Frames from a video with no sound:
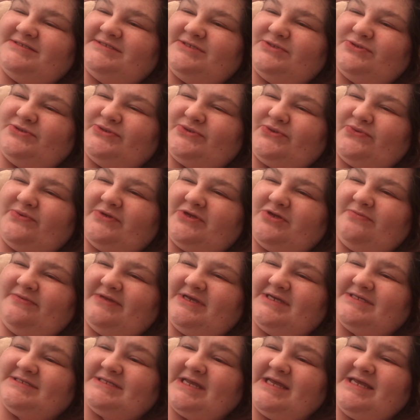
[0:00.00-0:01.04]
so surreal,
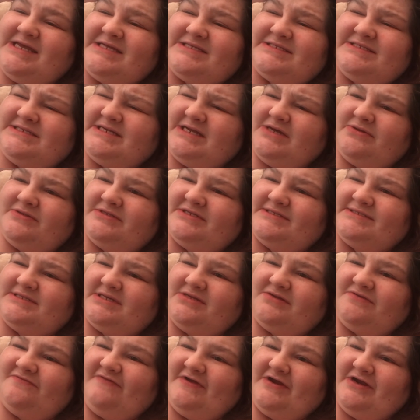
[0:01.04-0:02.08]
because I can't stay out in the
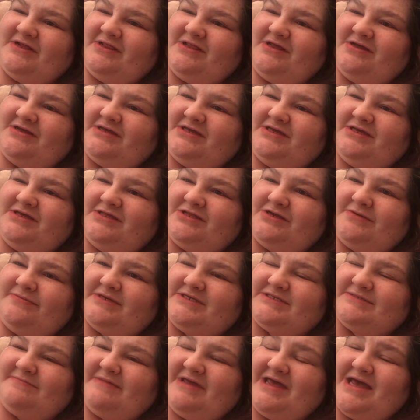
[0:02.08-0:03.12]
sun very long either,
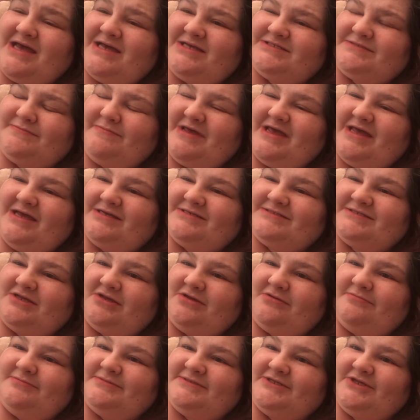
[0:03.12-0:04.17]
because my asthma acts
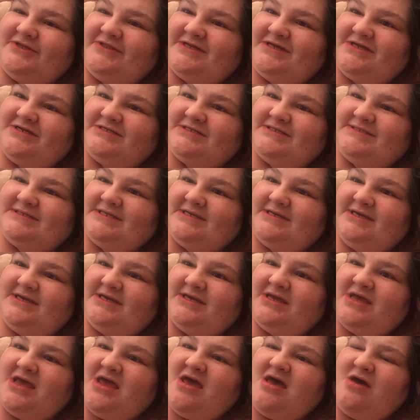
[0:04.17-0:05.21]
up. So then it's like,
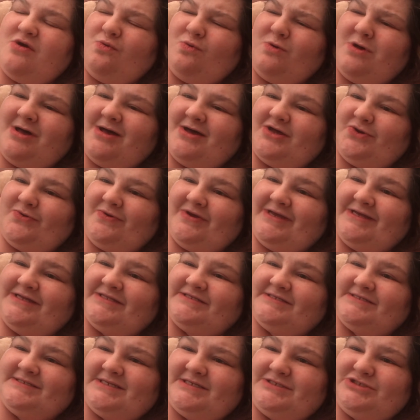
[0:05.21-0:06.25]
well, how do I get
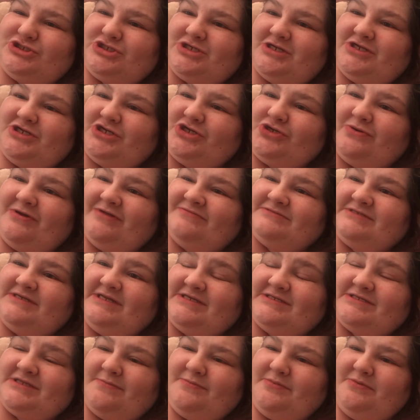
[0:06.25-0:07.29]
the sunshine? You know, I have to
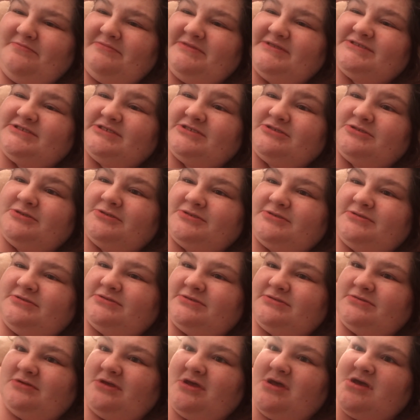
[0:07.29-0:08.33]
take supplements to
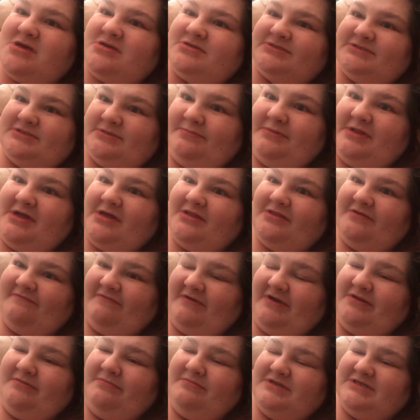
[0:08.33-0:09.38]
supply the
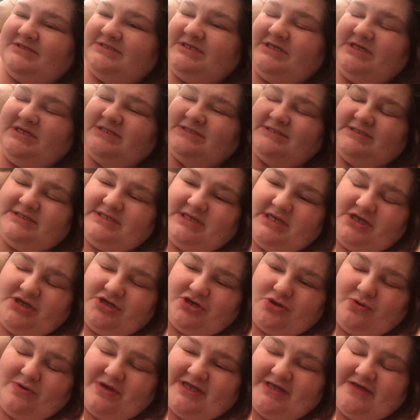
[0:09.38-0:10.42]
vitamin D and C, you
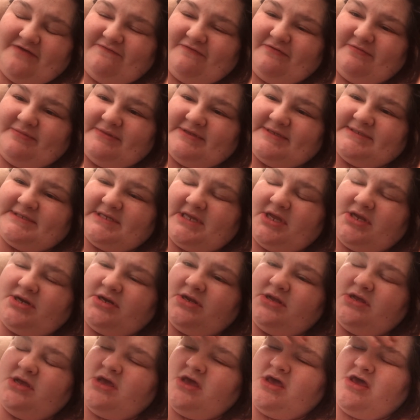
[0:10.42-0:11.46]
know, I get from the sun.
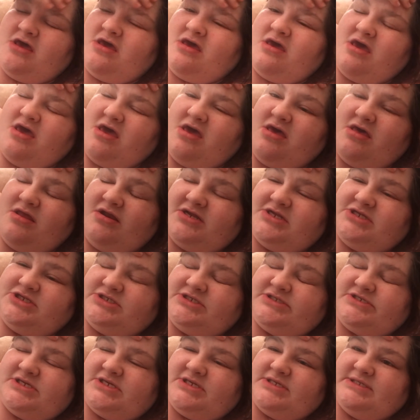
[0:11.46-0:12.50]
And
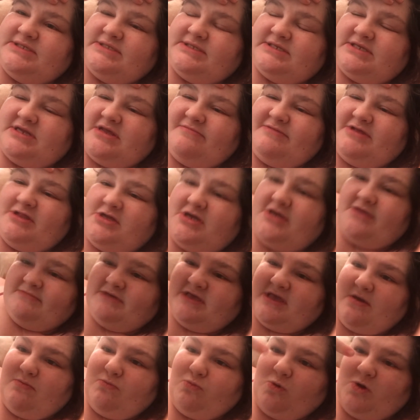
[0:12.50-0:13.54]
it's just, I mean, look at
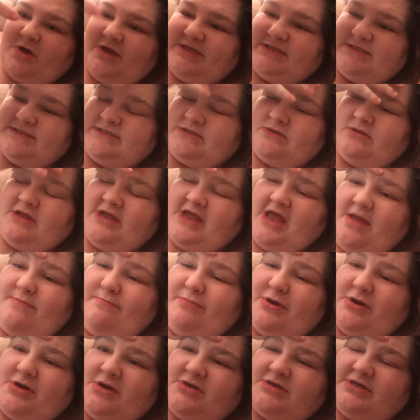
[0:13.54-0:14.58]
me, I'm white, so, like, I
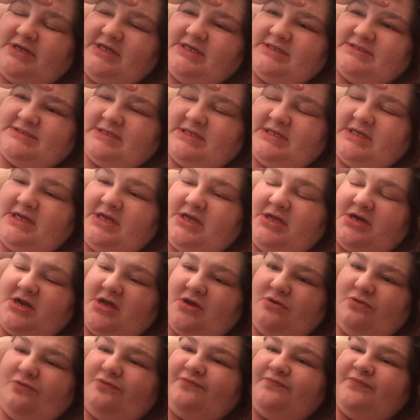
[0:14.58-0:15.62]
burn easily, you know?